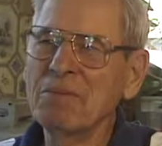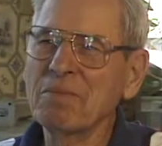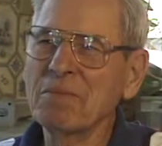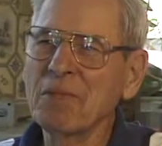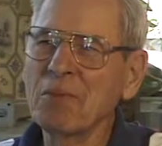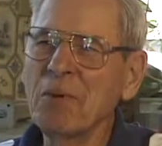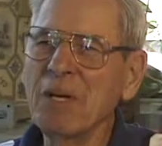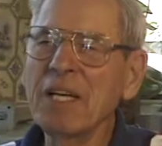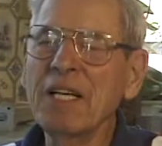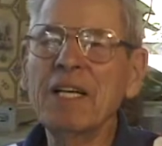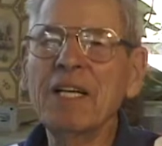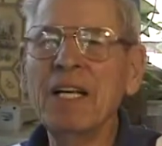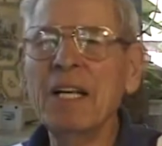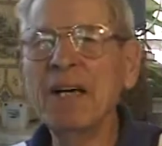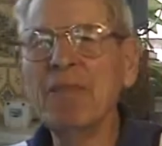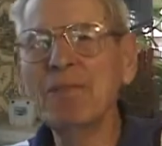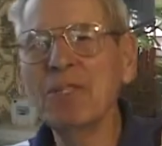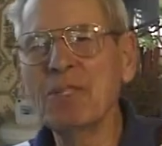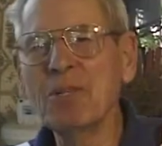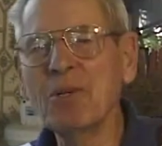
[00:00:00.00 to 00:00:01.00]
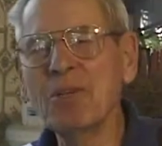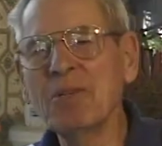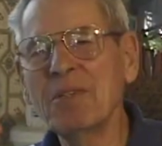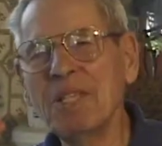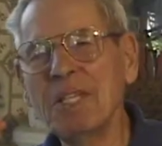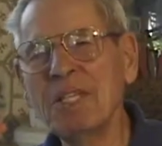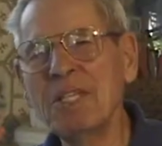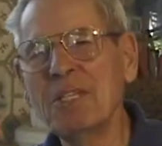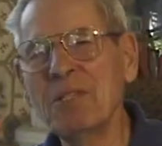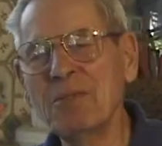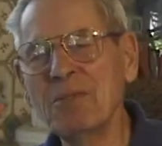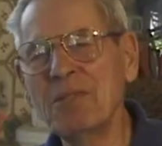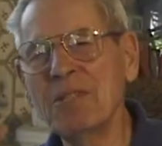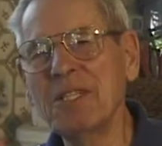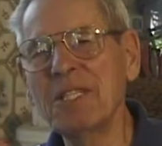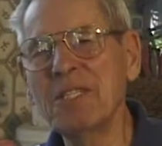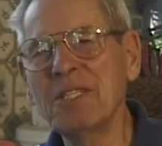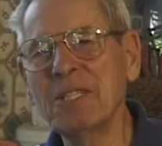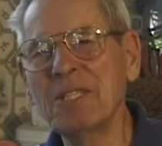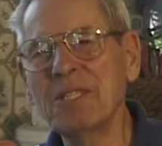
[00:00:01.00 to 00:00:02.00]
Well, he'd have his own. He could do
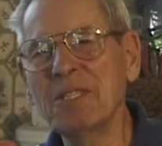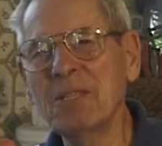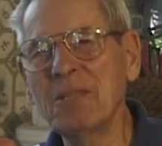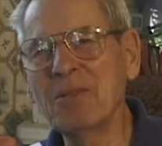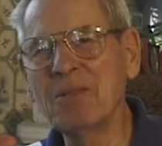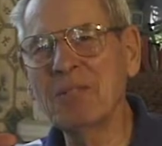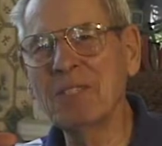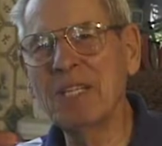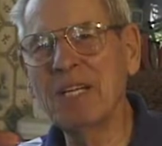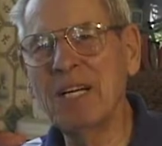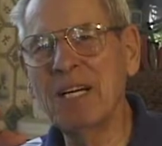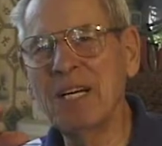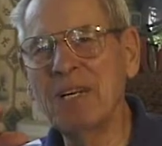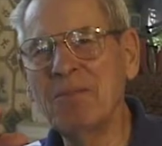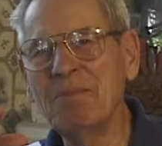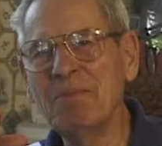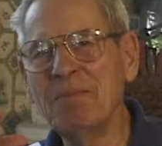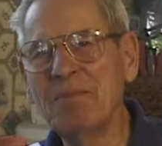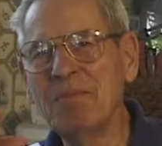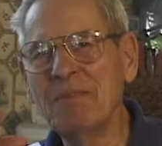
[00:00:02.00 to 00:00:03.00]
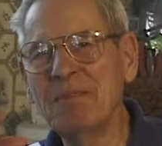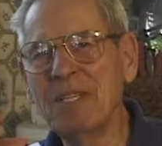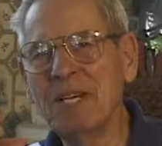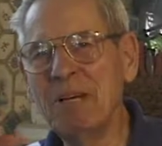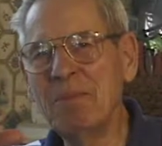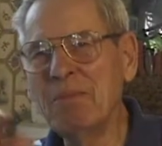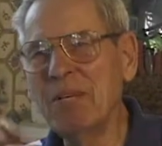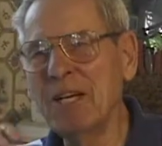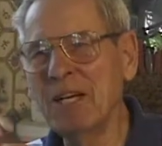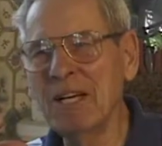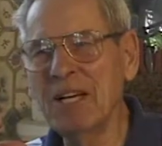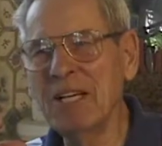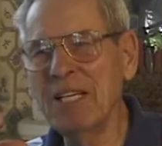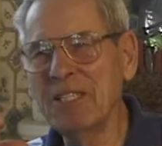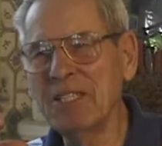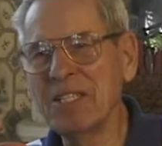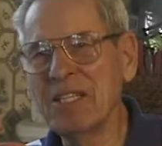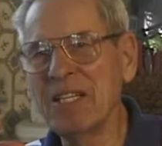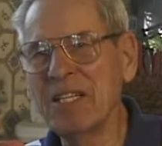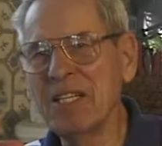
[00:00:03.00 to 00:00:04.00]
things at his own time. I'm not
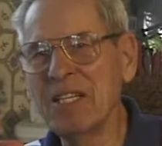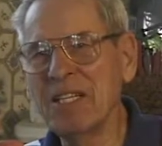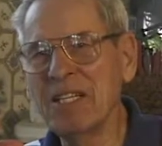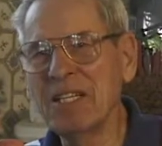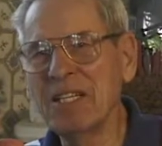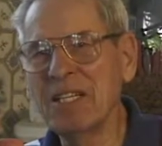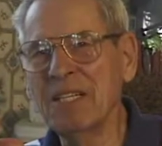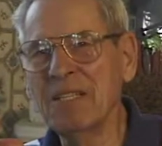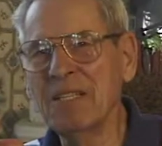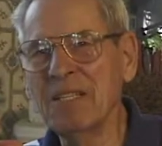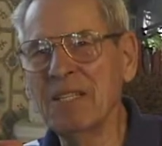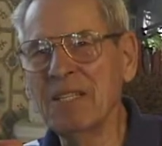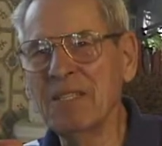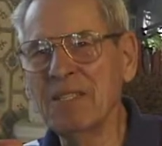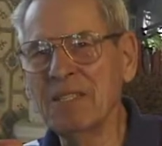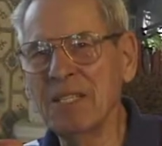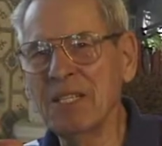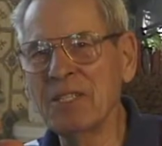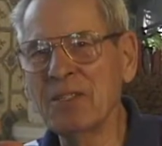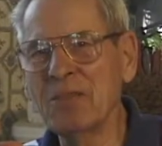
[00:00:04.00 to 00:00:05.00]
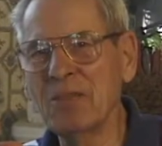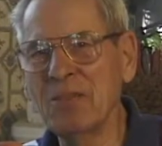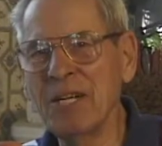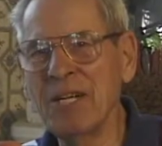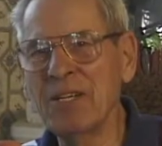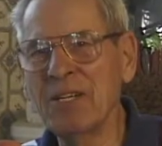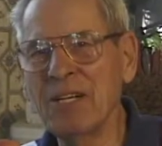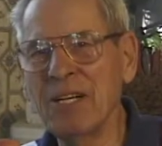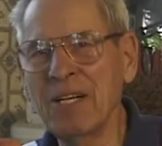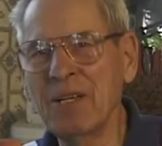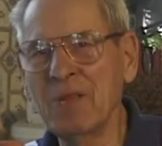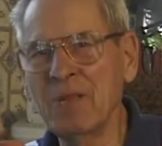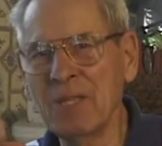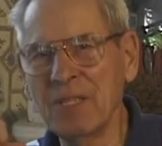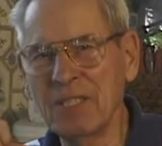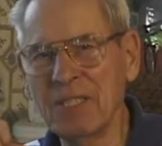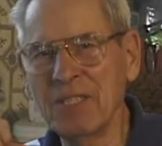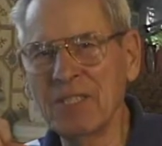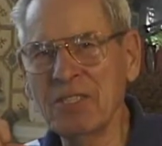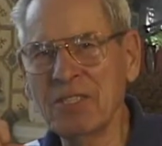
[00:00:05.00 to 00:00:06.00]
lazy. I think as a writer, I'd
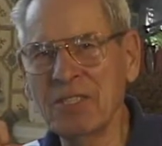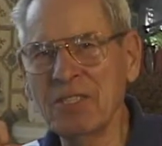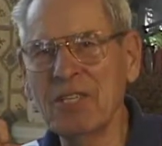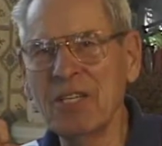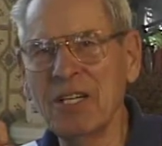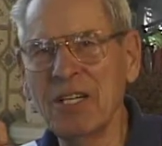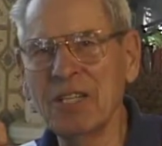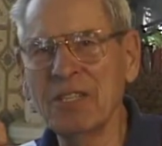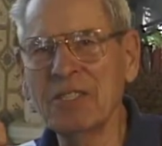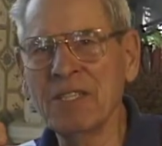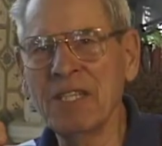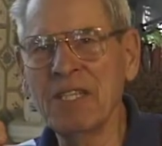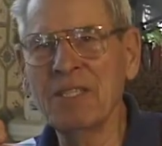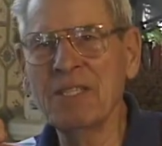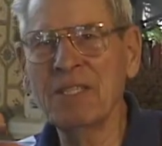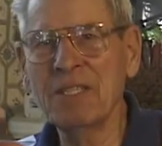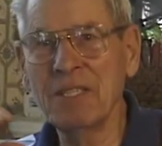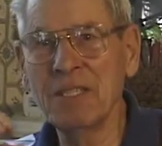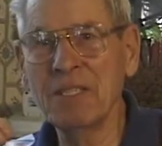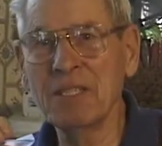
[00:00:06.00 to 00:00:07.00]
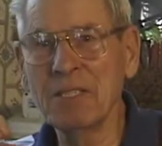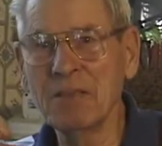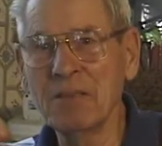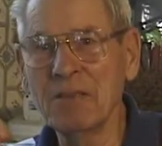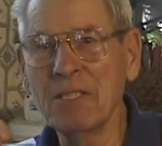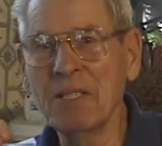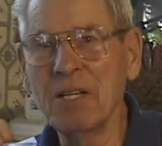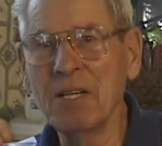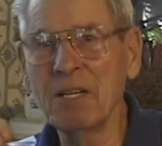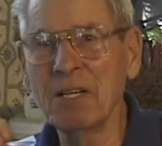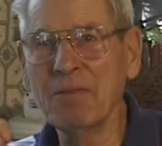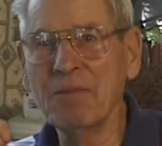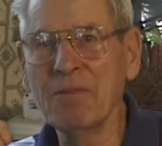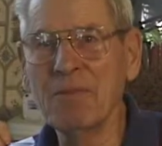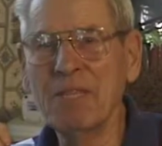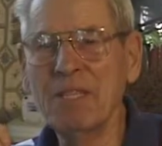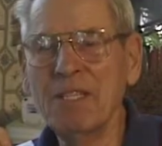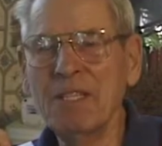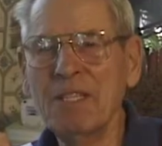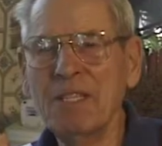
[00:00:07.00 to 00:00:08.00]
work just as hard as I did as a photographer,
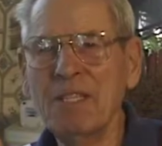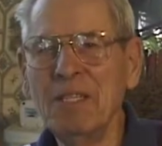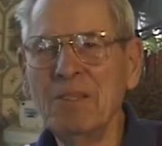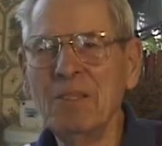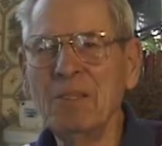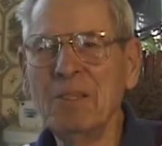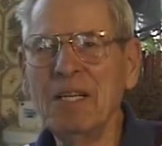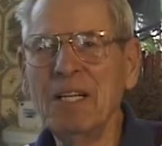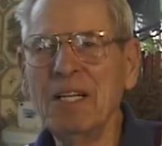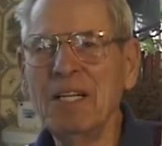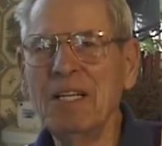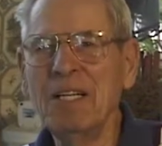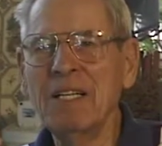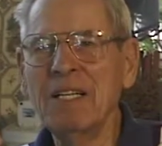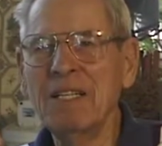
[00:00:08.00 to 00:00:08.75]
but